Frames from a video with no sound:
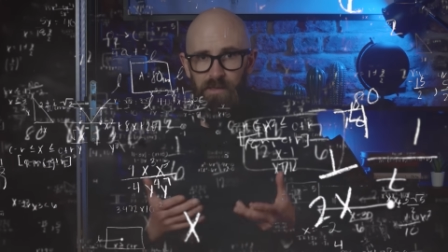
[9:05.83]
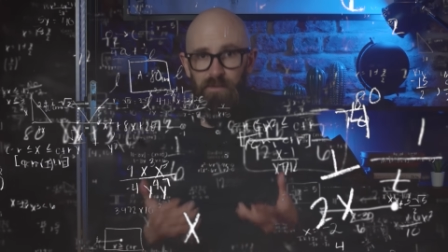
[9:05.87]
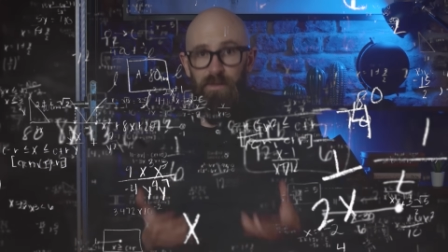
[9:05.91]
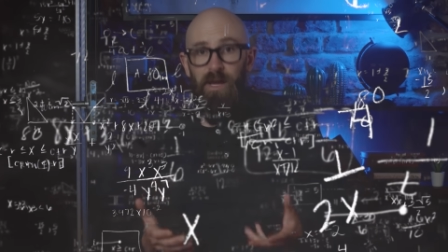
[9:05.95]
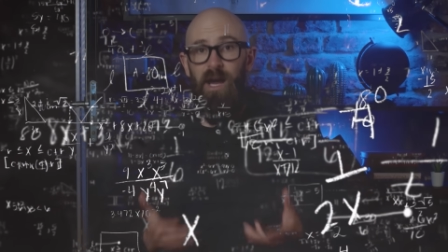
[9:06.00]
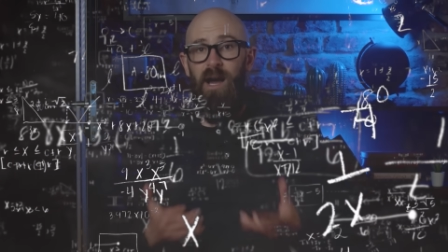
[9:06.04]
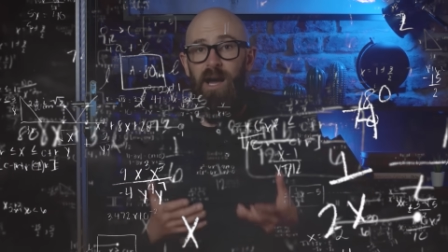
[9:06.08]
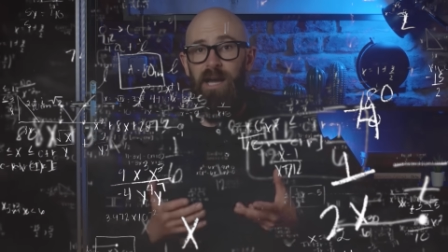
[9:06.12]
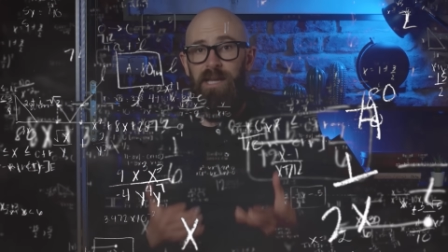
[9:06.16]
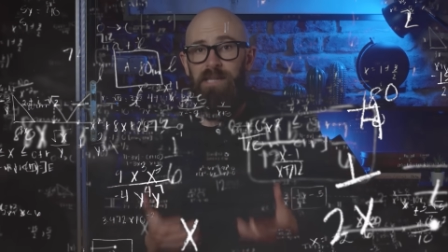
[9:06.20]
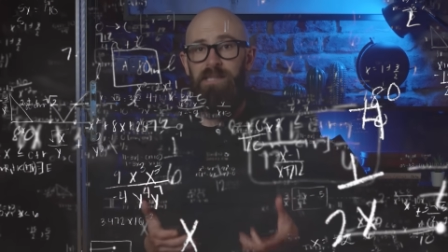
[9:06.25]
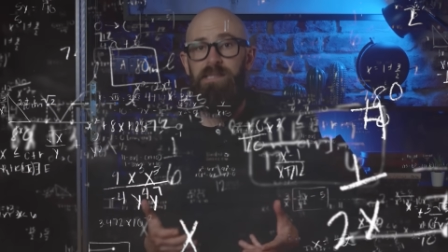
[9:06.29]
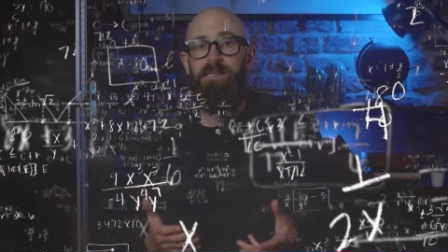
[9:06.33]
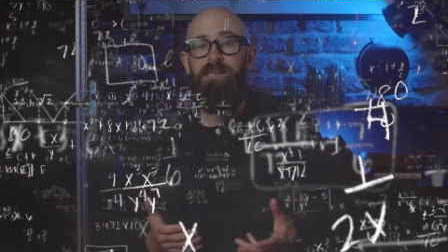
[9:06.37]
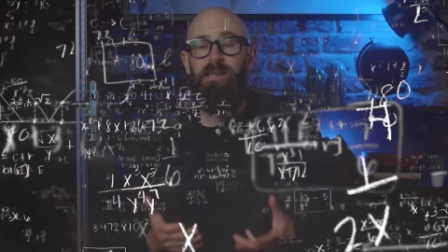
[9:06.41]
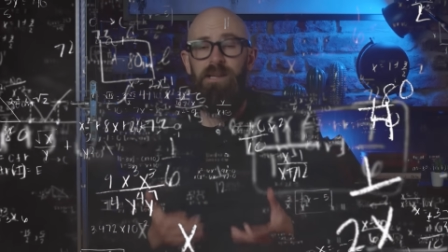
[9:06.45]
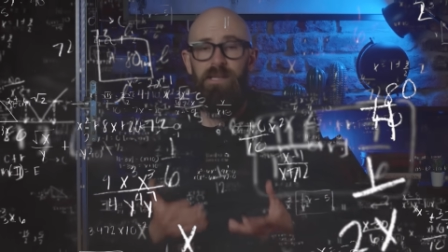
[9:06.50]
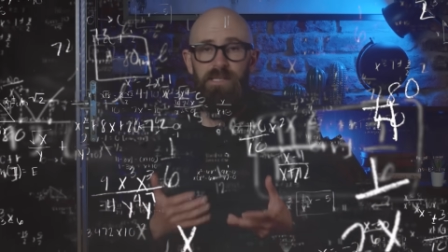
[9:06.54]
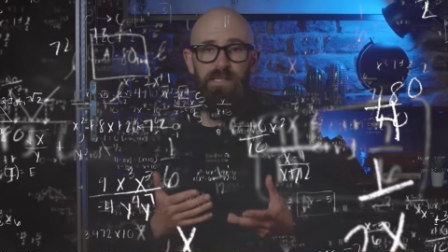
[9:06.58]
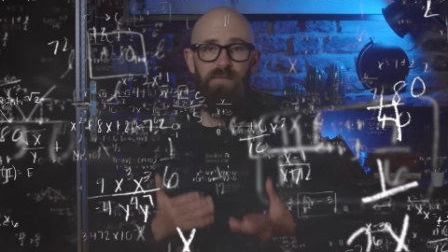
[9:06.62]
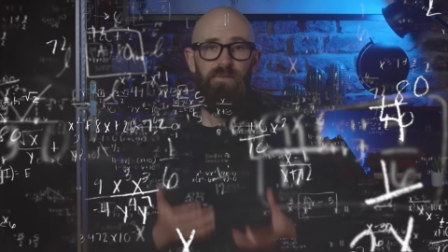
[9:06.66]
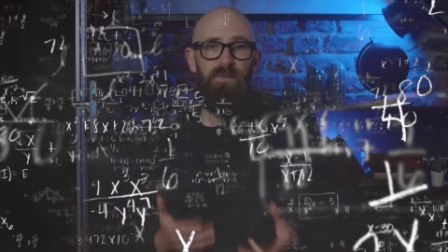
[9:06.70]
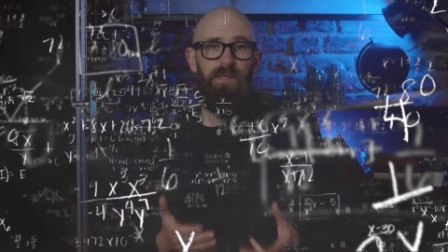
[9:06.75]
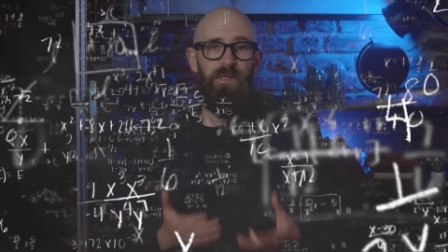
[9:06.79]
of
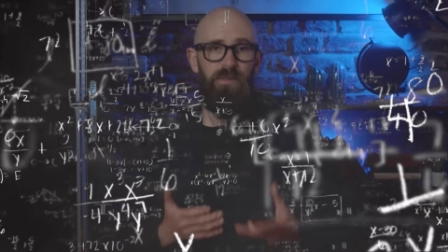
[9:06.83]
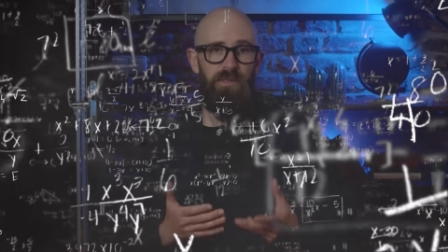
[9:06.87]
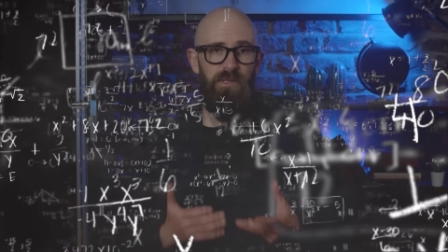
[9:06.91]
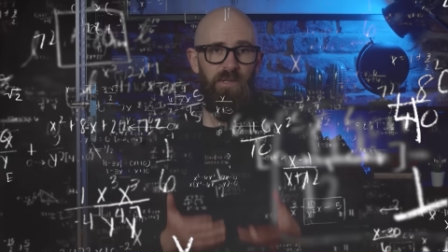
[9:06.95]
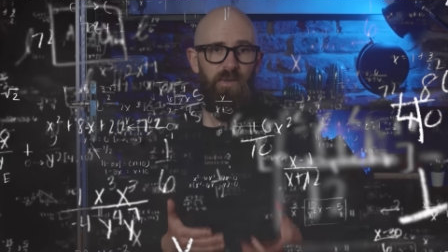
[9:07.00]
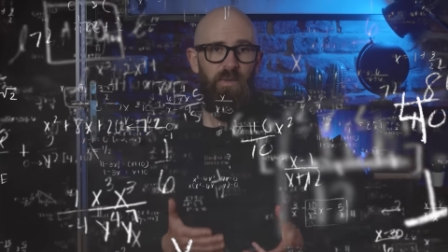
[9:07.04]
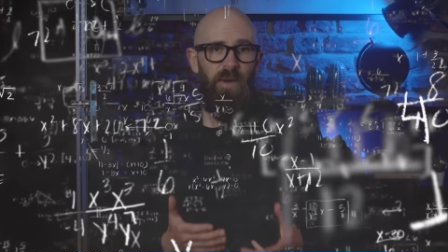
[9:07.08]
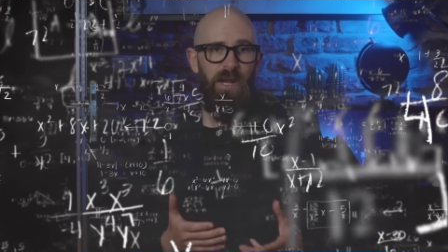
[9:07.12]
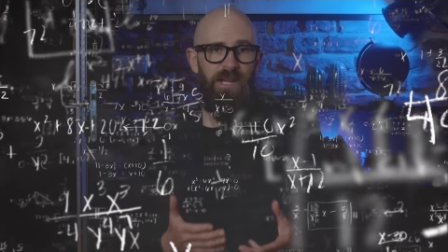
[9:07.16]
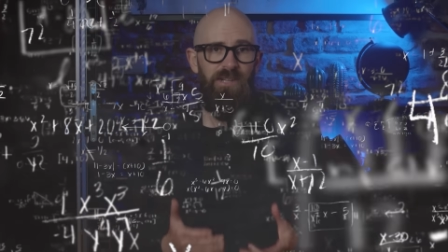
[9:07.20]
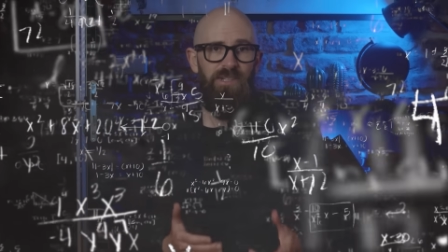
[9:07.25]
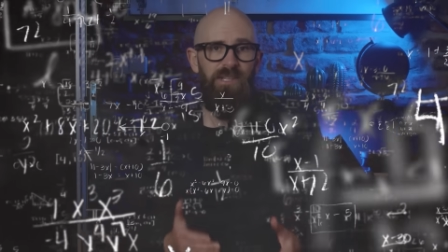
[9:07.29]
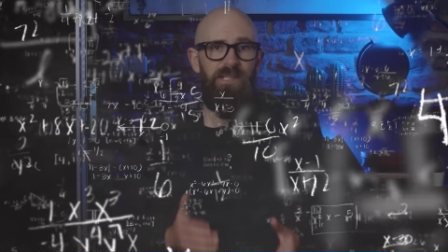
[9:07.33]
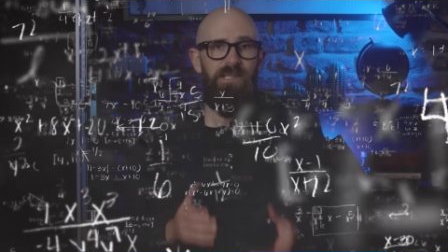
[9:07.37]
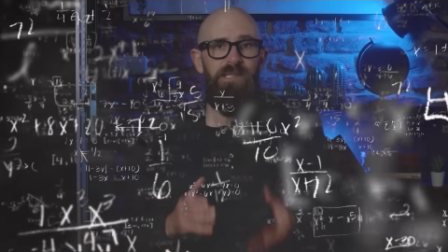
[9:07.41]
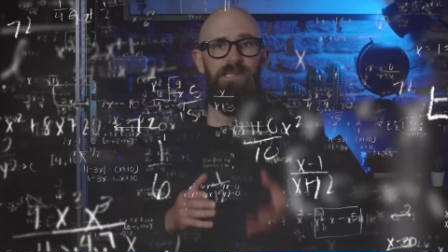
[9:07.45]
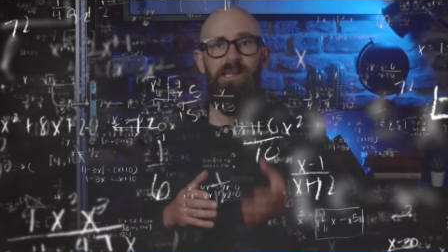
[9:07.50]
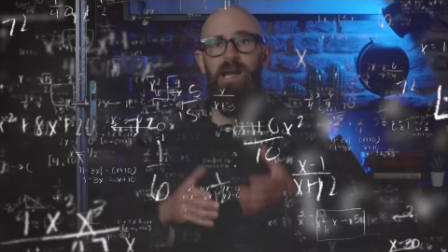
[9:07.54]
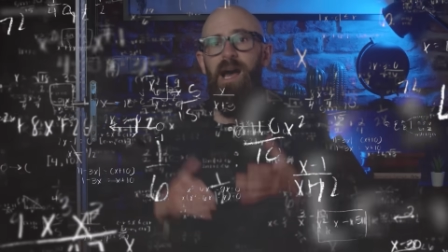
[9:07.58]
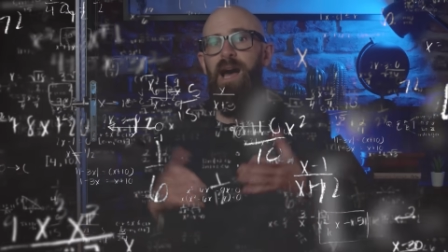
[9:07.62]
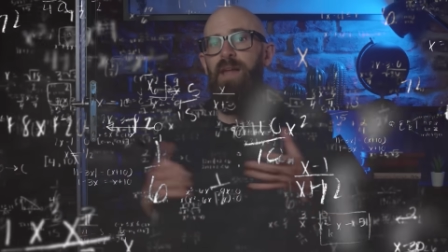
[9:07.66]
Einstein's field equations,